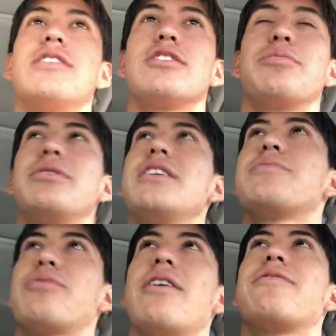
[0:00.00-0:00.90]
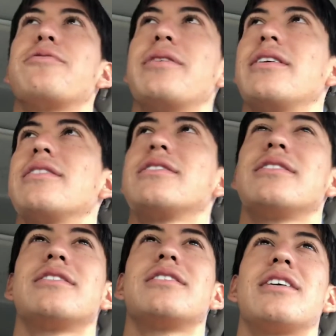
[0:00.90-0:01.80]
so please pray for me
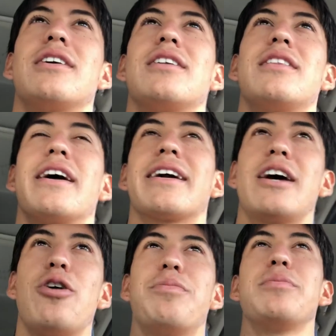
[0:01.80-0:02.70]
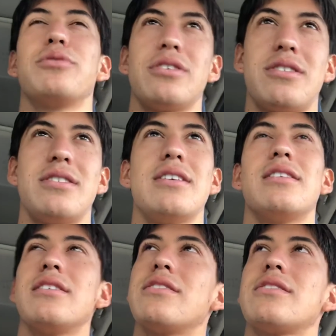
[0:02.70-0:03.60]
i can help people to see
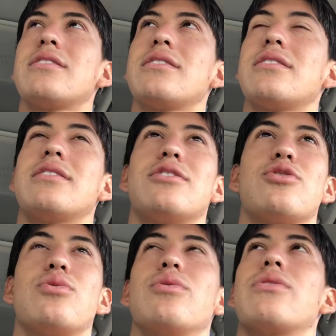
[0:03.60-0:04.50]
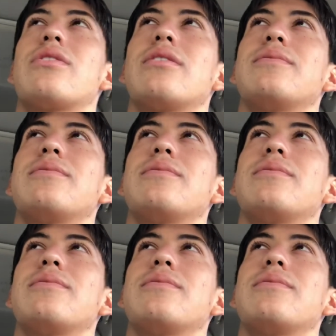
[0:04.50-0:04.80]
this truth